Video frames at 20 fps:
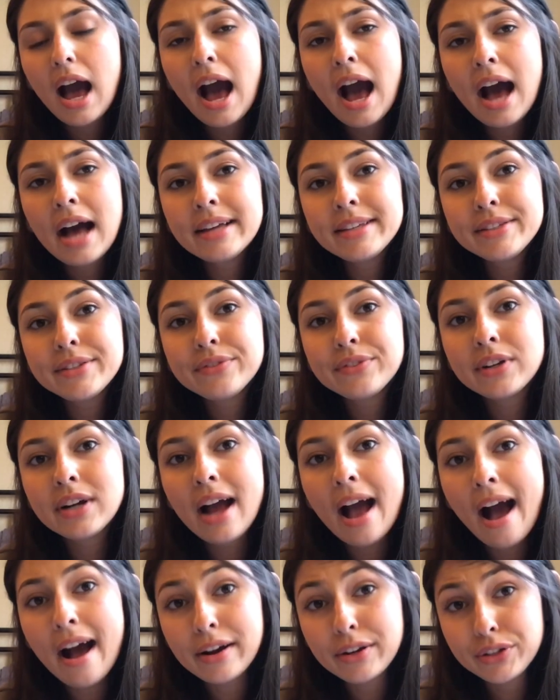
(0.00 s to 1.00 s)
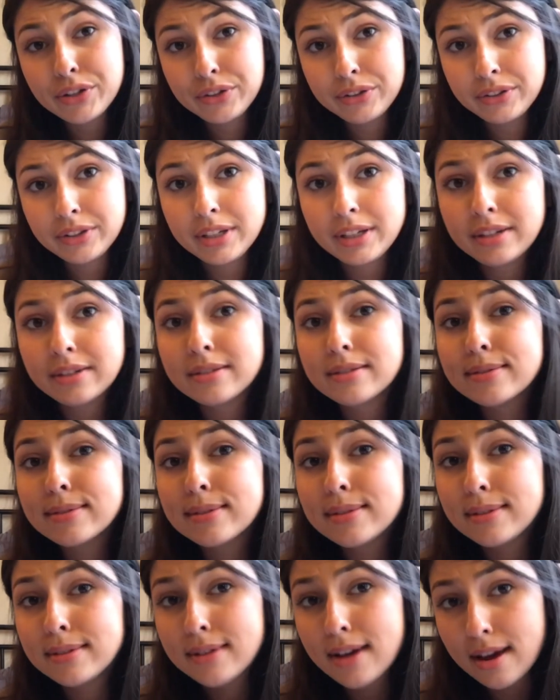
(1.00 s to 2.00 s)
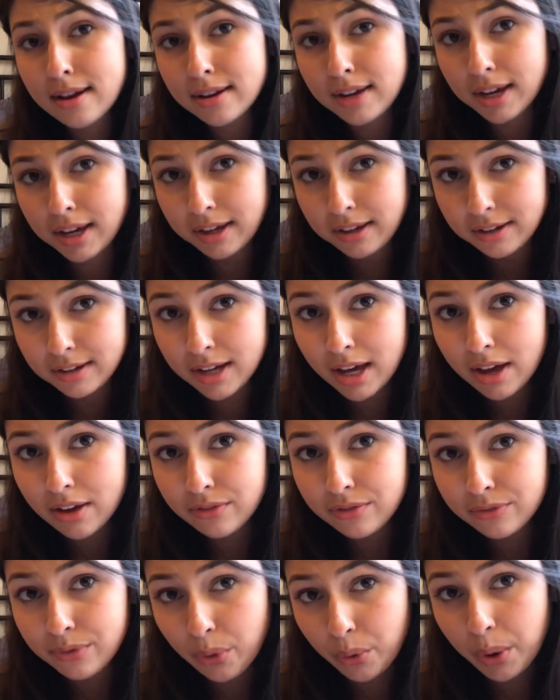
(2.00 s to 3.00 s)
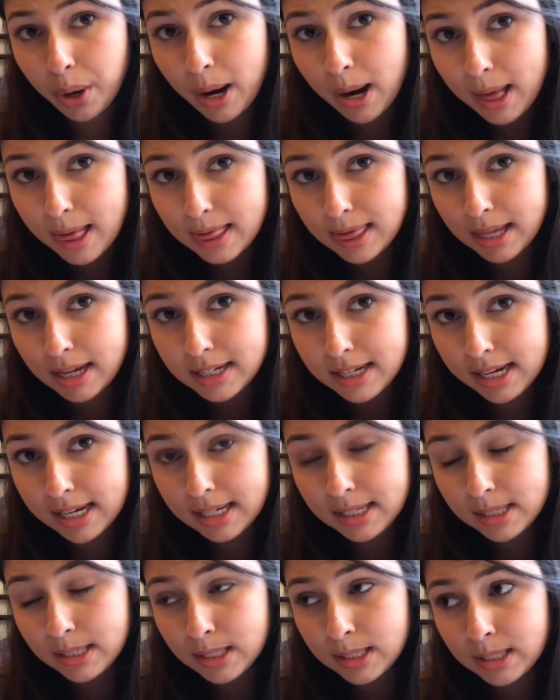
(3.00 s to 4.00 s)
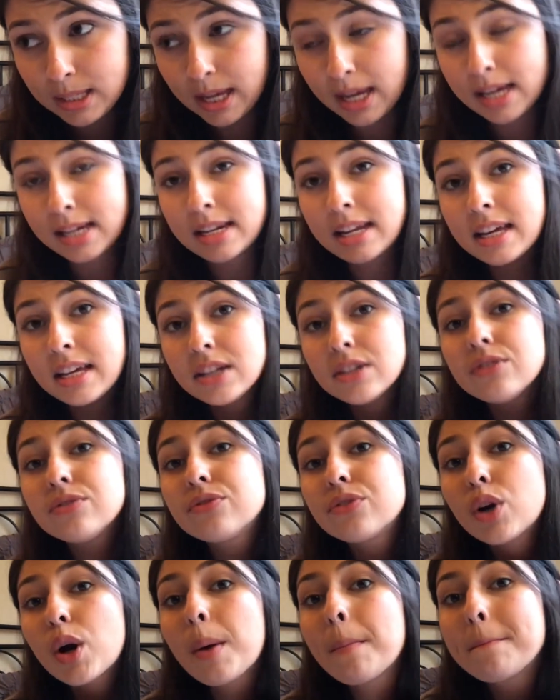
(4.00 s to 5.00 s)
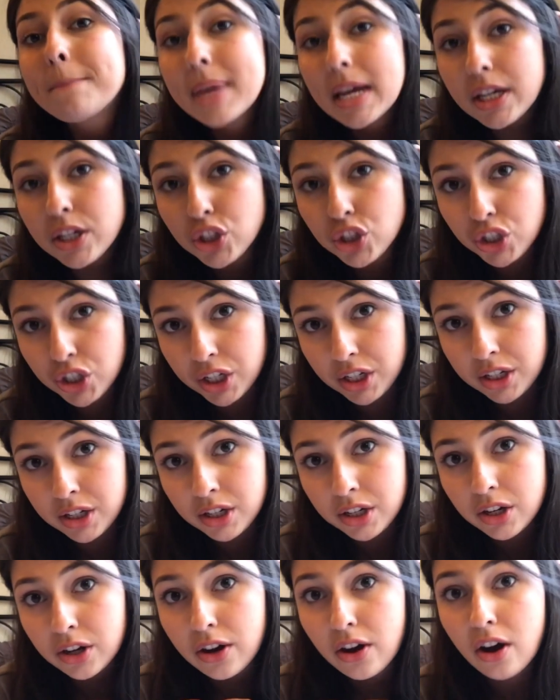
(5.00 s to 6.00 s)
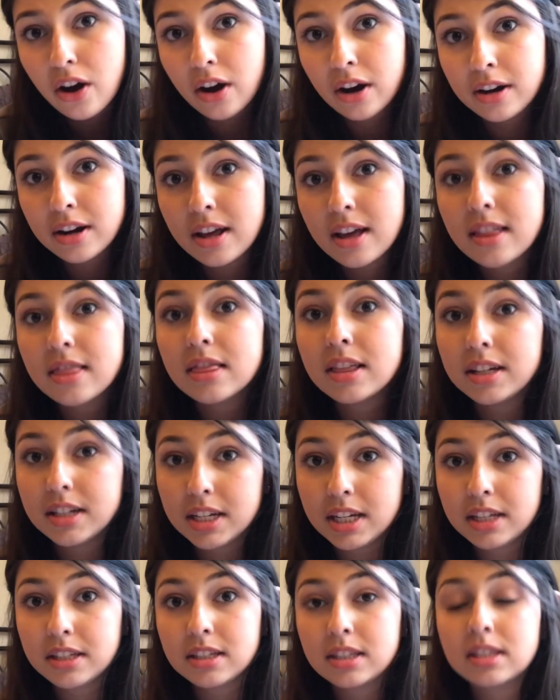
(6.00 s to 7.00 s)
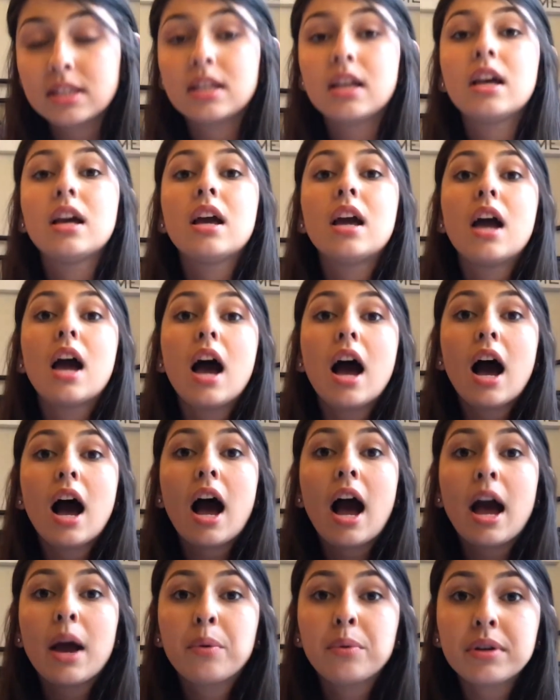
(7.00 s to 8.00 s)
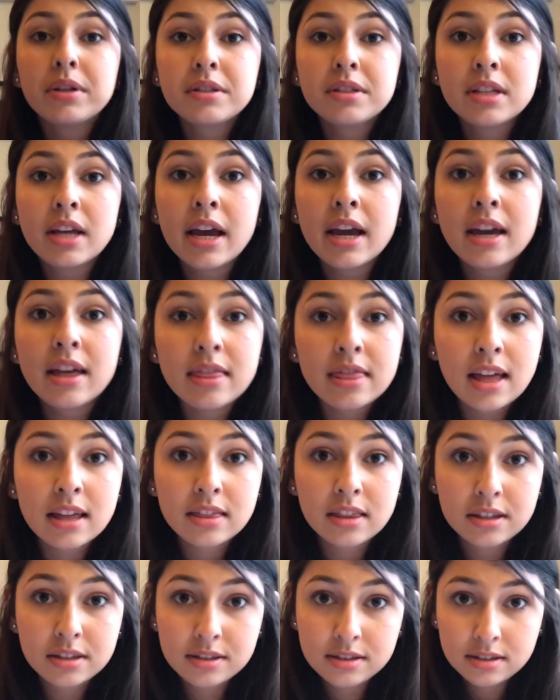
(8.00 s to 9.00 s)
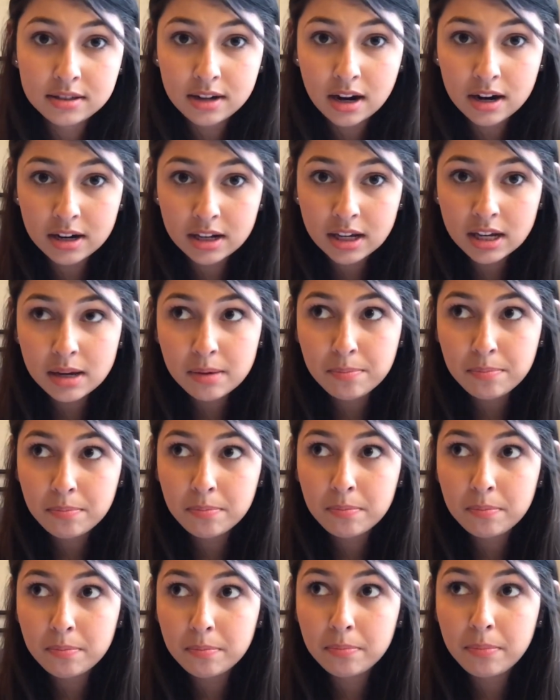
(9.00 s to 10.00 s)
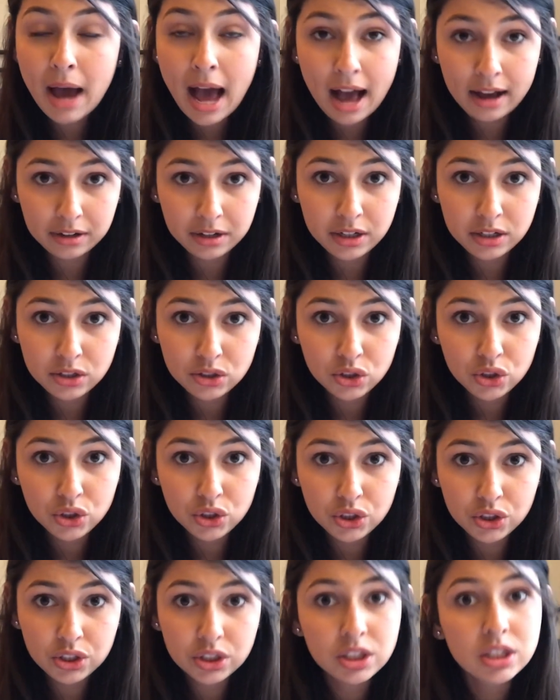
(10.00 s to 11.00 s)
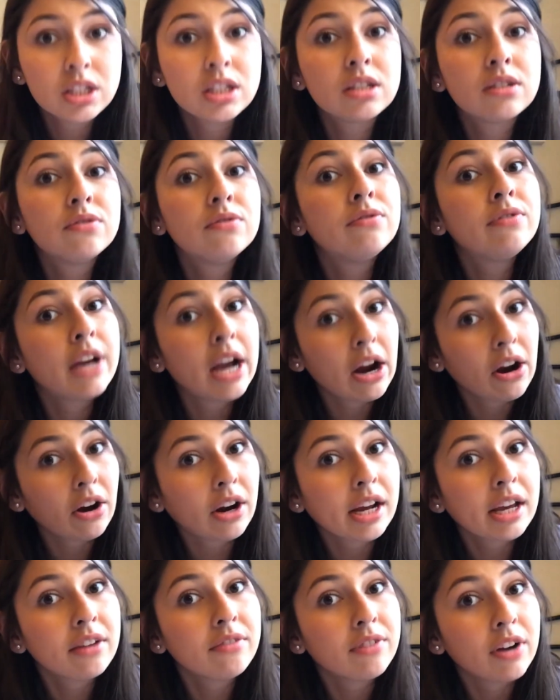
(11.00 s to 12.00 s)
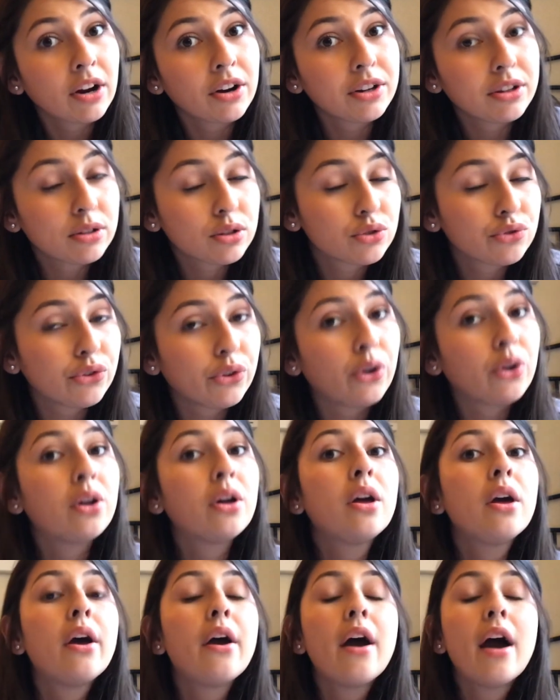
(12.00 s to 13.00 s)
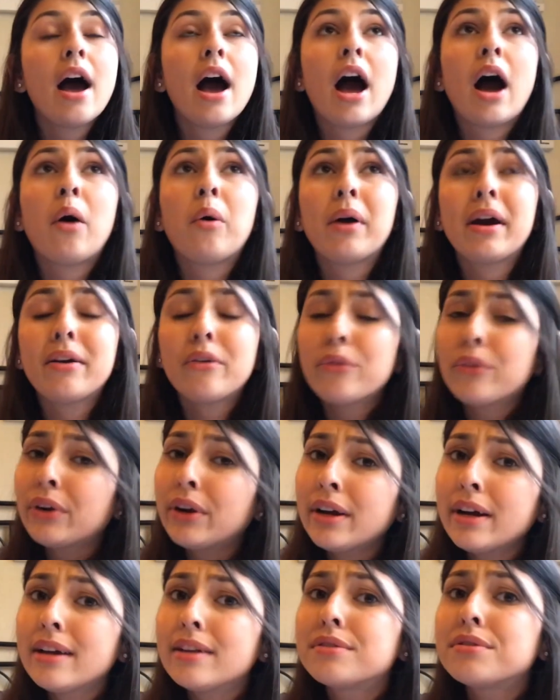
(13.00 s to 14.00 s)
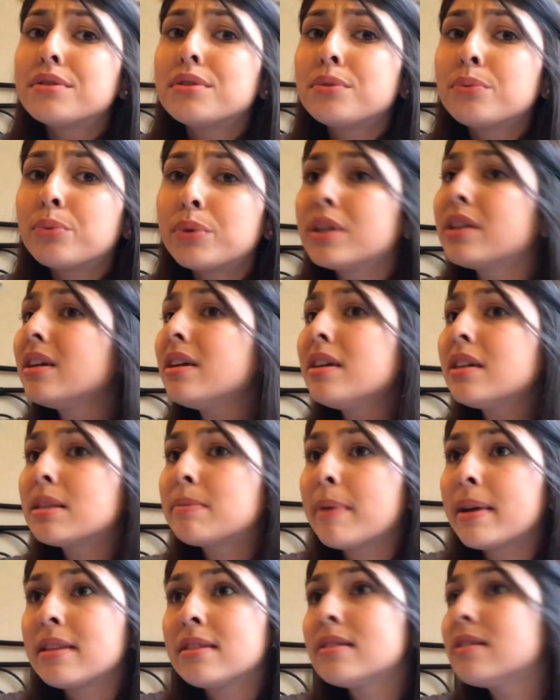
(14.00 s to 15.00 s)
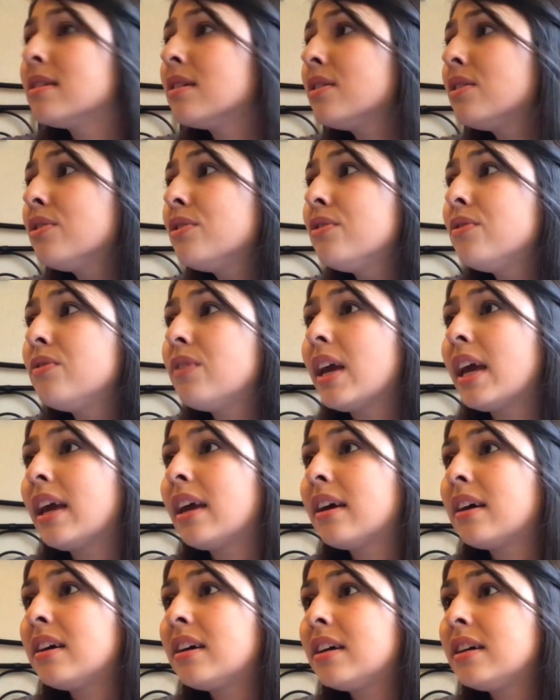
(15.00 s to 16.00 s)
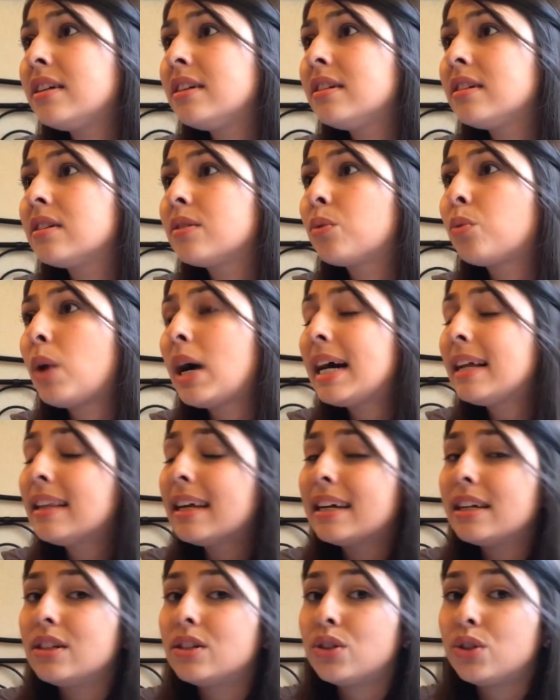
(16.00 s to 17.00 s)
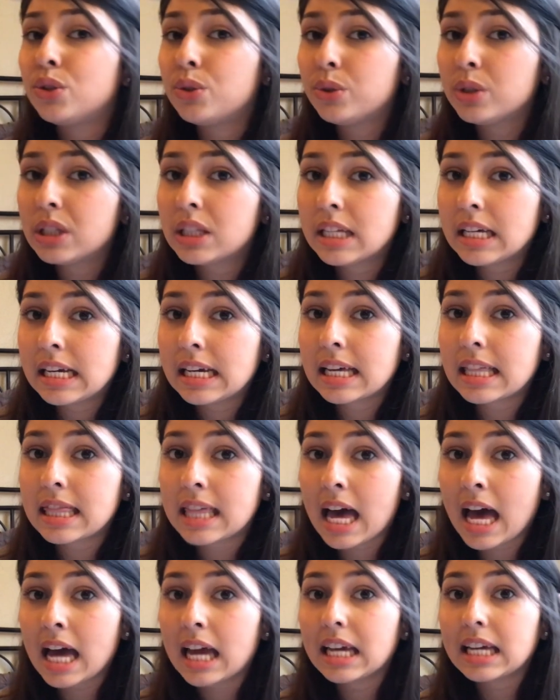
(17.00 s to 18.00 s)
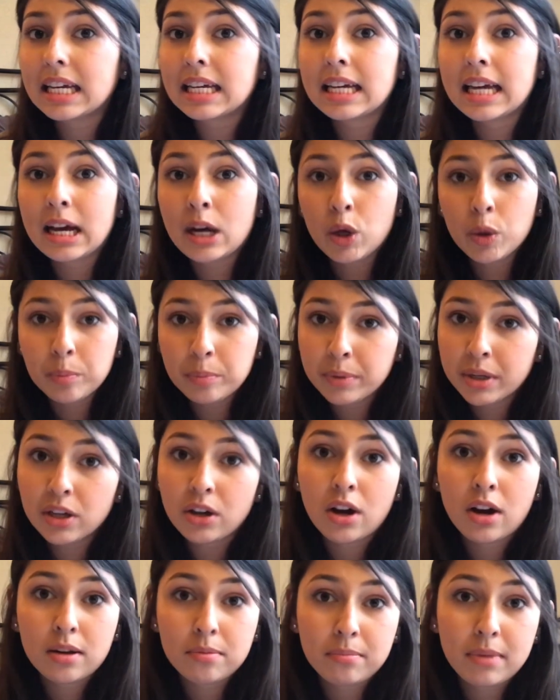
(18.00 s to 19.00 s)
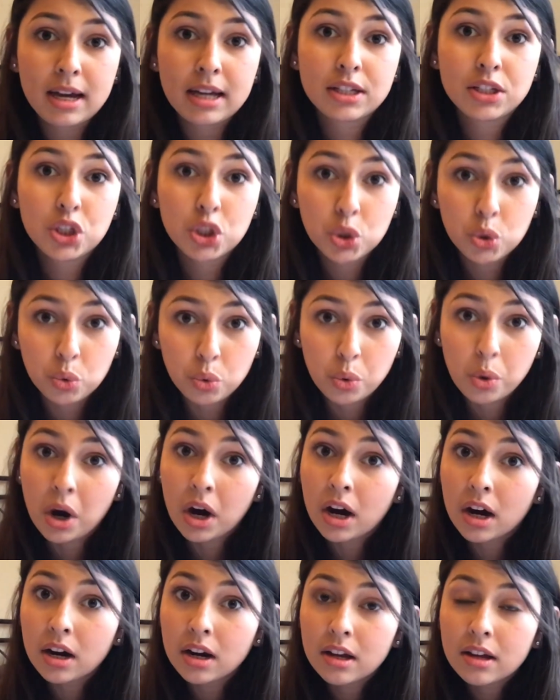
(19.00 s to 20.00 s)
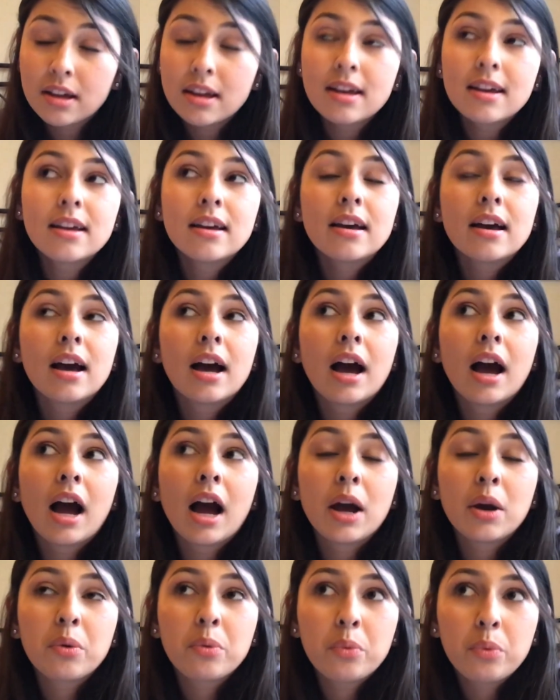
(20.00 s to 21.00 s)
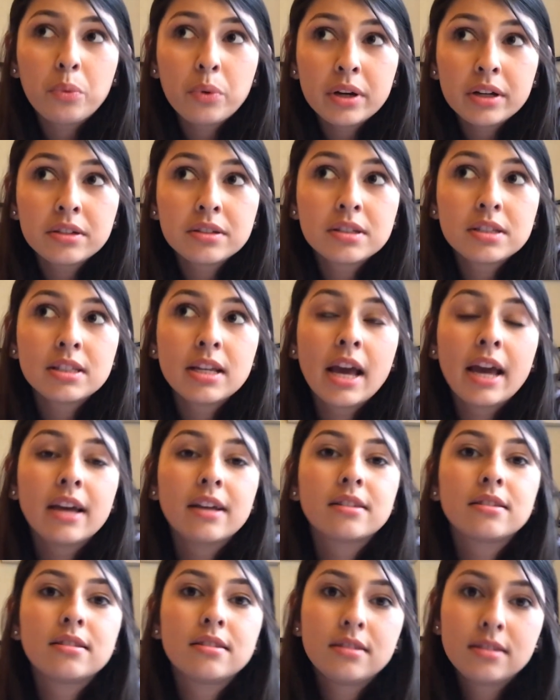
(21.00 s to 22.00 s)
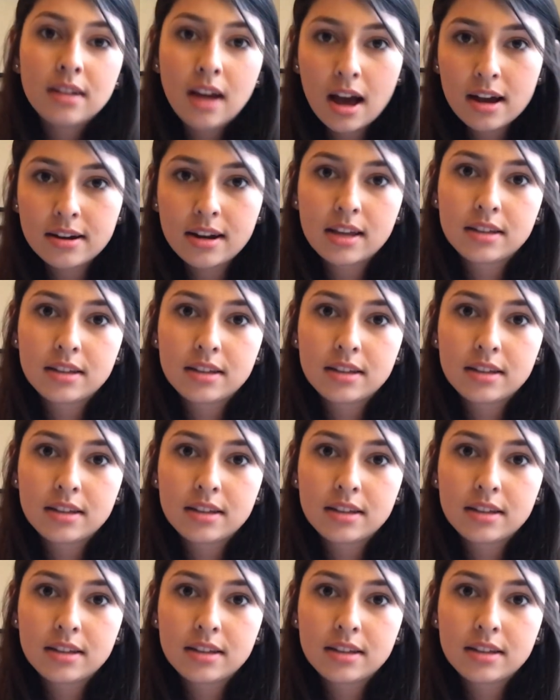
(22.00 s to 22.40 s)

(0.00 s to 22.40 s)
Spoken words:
As for actually studying for the TEAS and information on the TEAS, I will say that the study package is very, very useful. However, it's really expensive, and while I do think that it helped me on my score, I will say it's not